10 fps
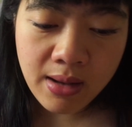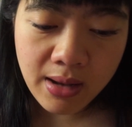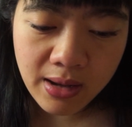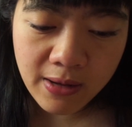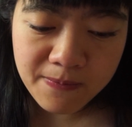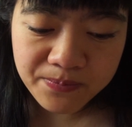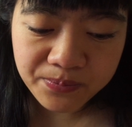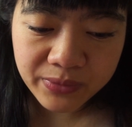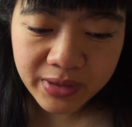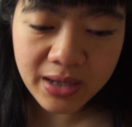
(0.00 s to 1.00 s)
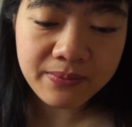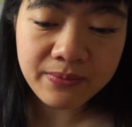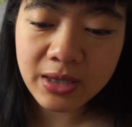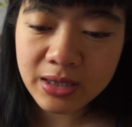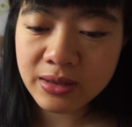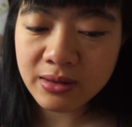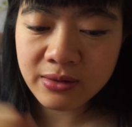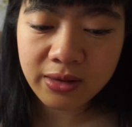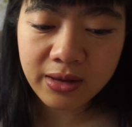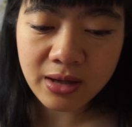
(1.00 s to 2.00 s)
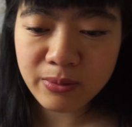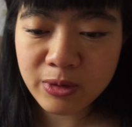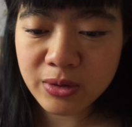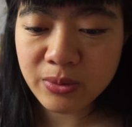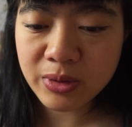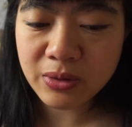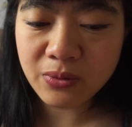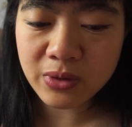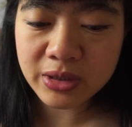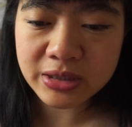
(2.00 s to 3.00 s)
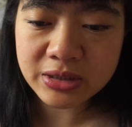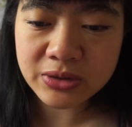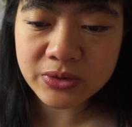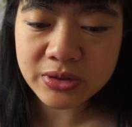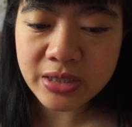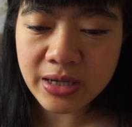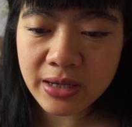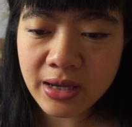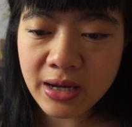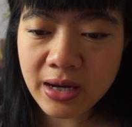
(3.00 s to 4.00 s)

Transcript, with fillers: Yeah, and the other thing I'm gonna be wanting to do today